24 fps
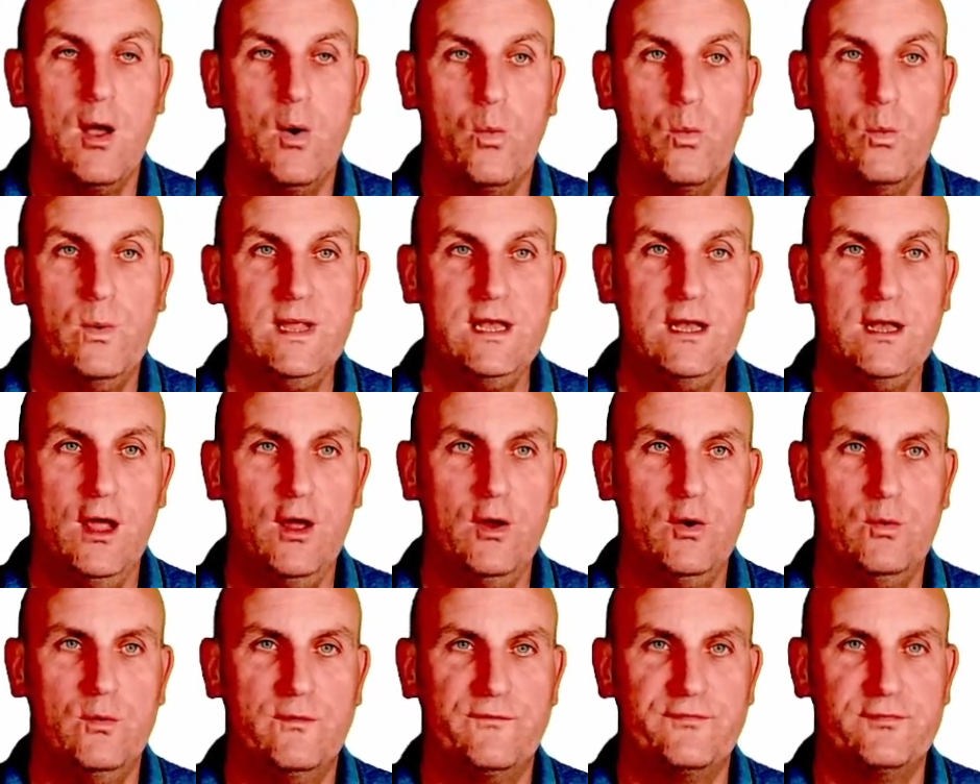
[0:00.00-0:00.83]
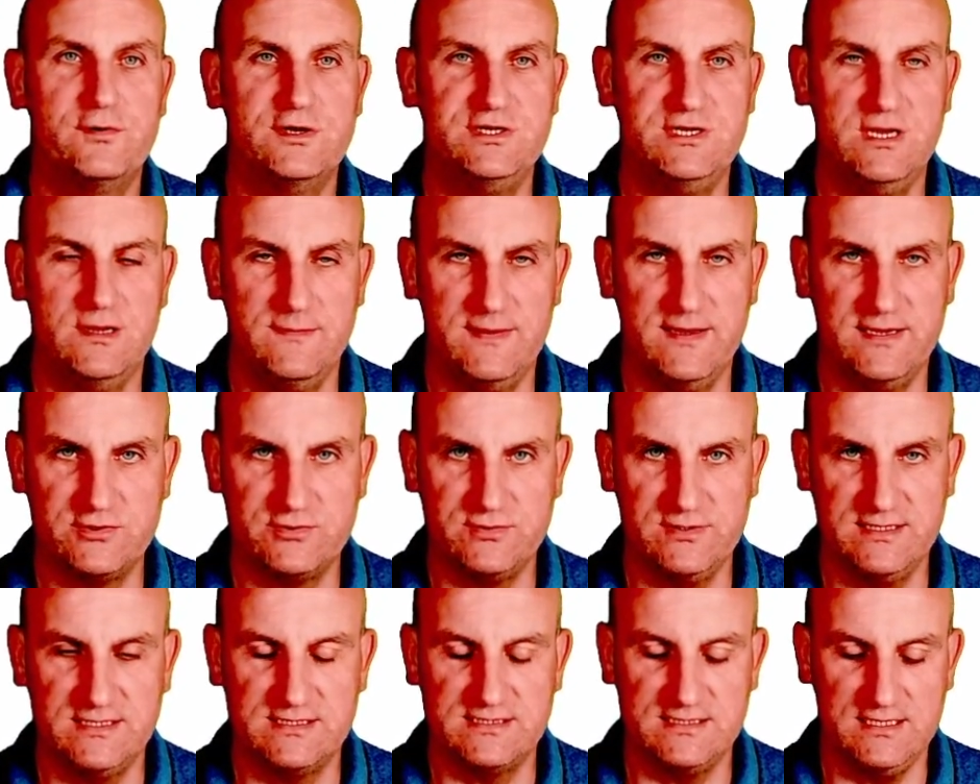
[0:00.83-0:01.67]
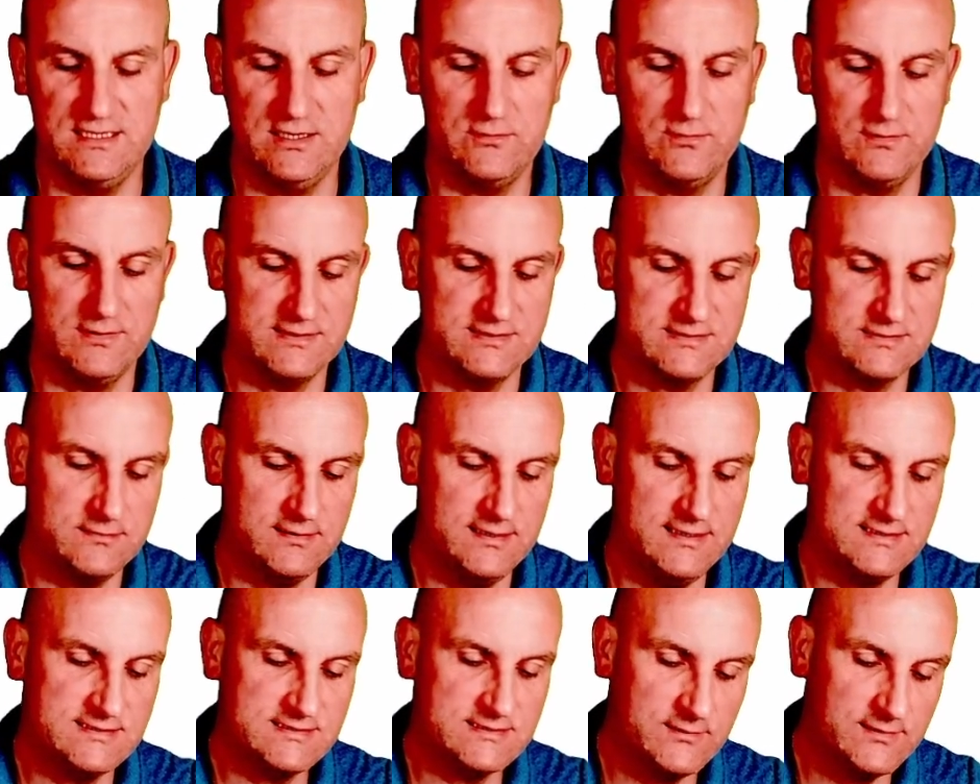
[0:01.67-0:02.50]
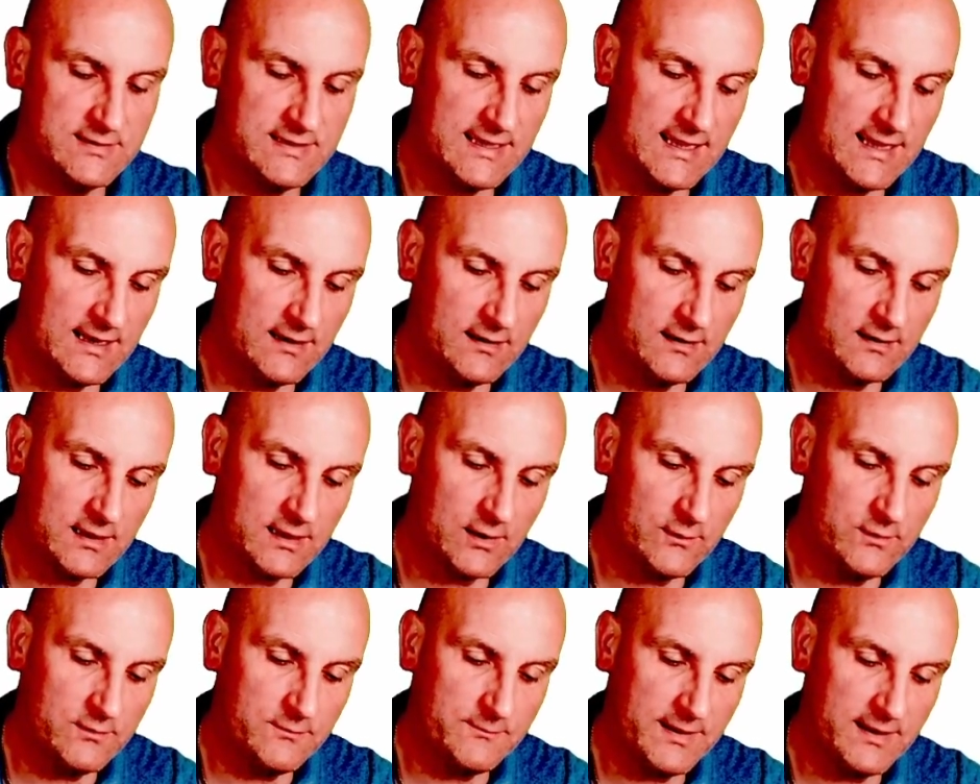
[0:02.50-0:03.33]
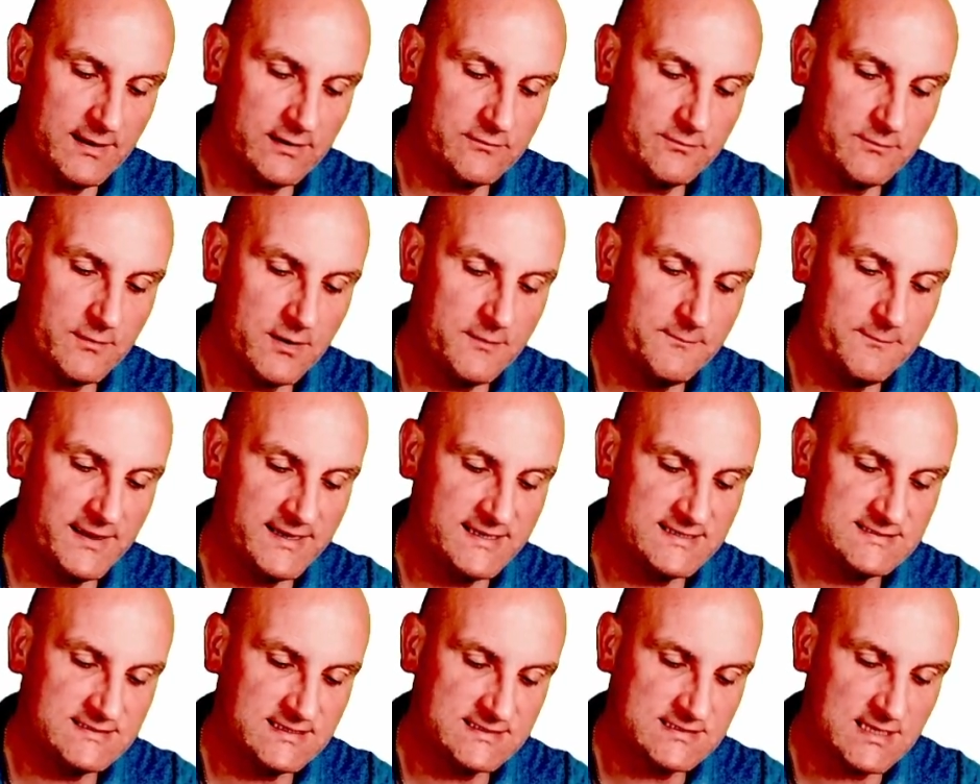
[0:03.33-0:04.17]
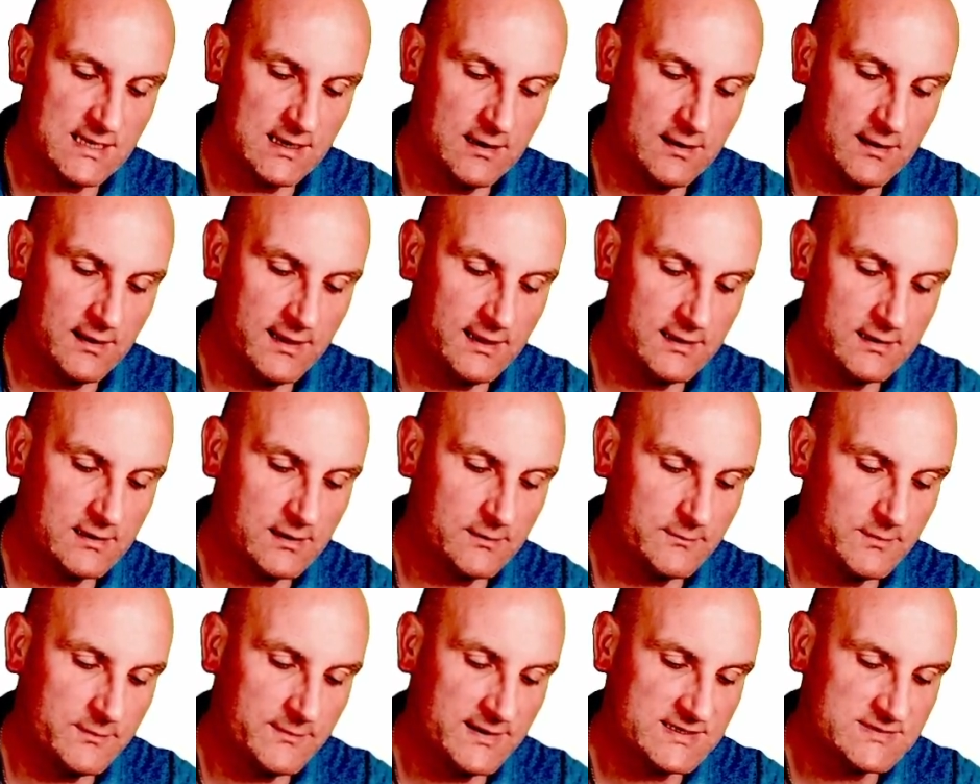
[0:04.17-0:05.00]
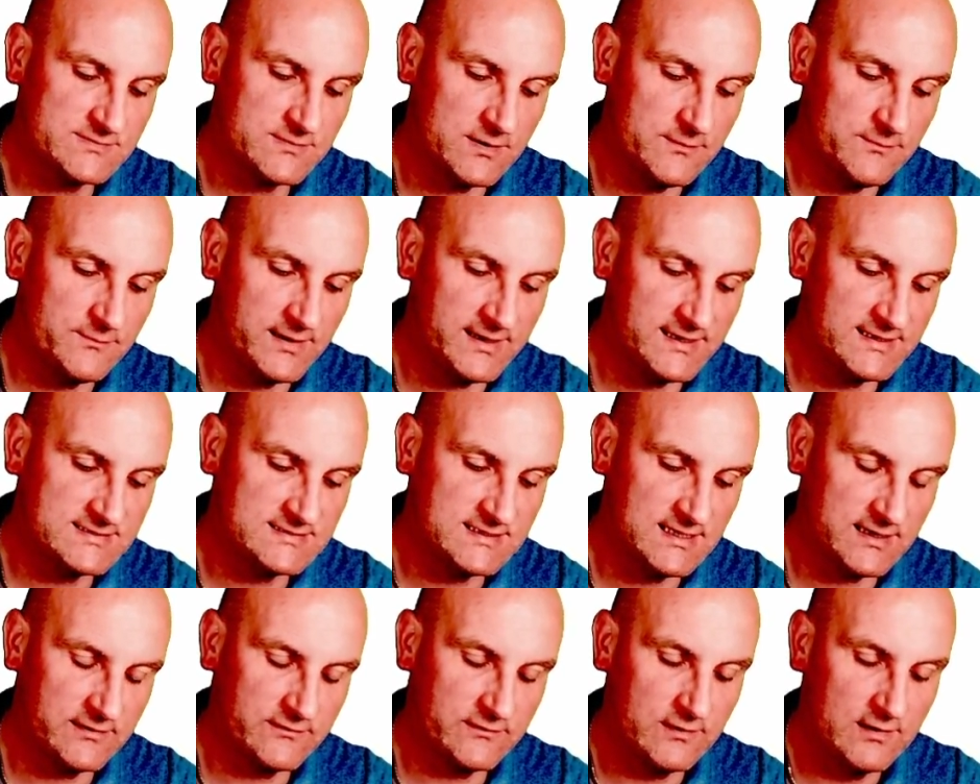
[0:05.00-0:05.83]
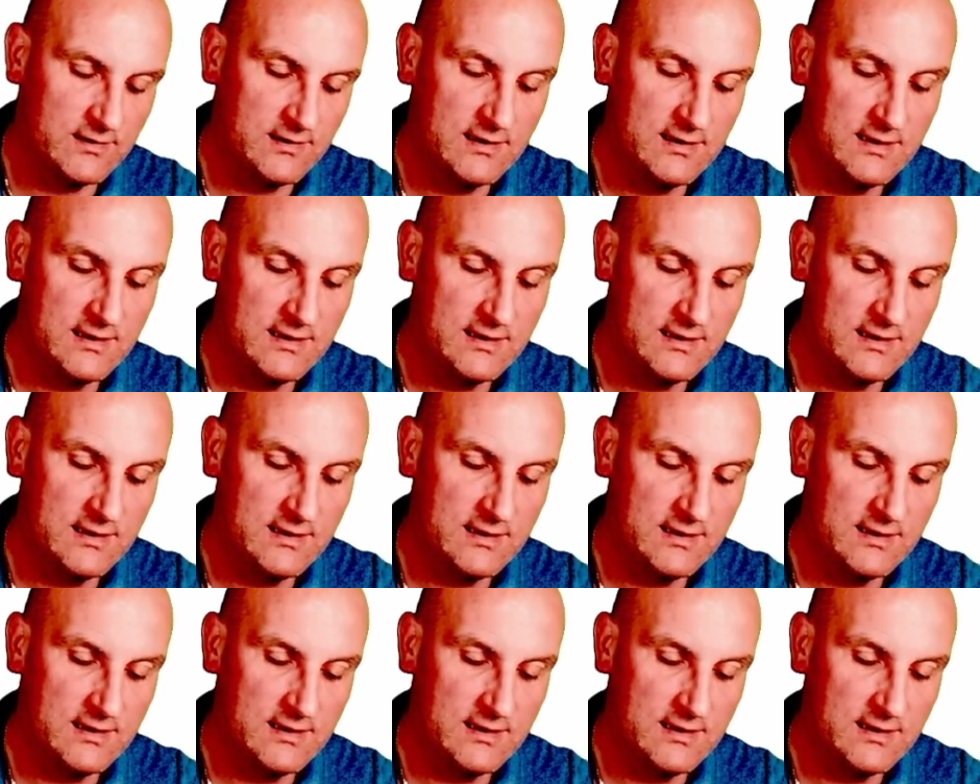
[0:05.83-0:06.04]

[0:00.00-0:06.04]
We know for a geometric sequence, all right? So again, going back to my basics, I like coming back to my basics.